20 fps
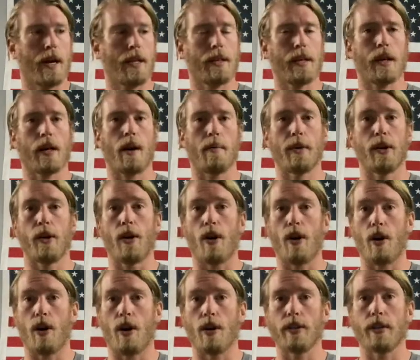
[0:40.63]
And they come in
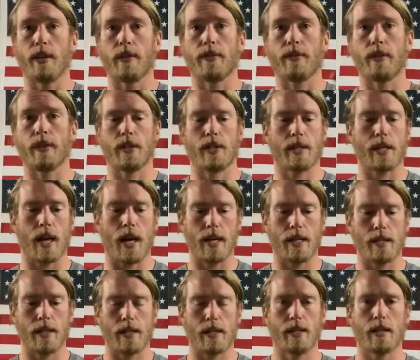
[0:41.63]
all different
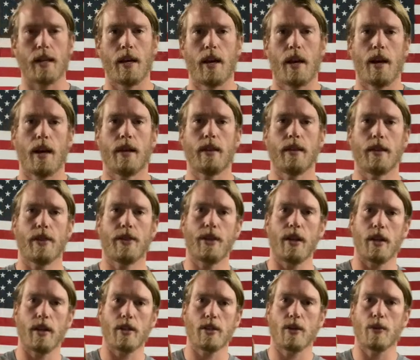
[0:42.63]
sizes, and the
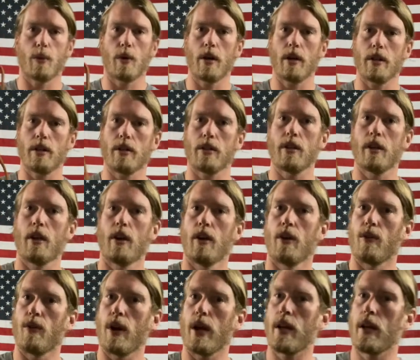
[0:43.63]
thinnest ones,
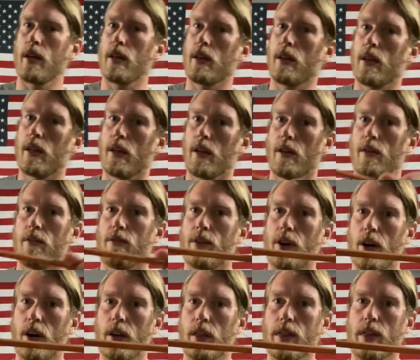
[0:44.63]
right,
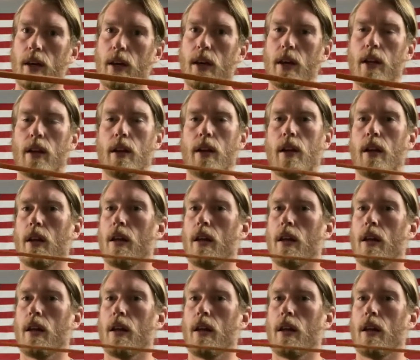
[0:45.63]
very thin,